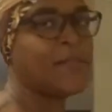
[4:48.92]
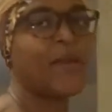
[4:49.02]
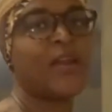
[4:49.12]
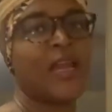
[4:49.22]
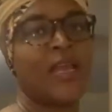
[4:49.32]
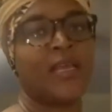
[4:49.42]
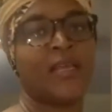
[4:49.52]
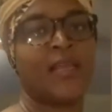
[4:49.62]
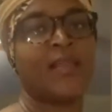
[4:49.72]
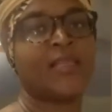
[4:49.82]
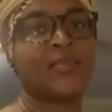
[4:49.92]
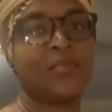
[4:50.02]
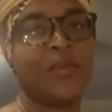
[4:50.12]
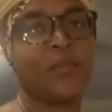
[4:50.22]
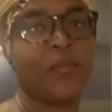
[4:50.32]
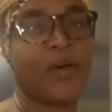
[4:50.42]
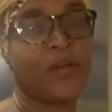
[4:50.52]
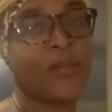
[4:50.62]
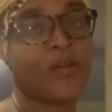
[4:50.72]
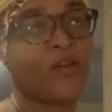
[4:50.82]
marinade in this milk,
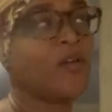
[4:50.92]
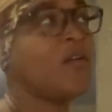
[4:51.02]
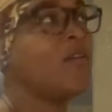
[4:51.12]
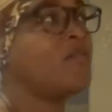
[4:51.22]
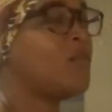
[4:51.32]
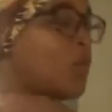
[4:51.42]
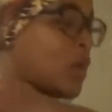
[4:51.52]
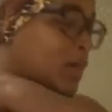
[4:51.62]
buttermilk for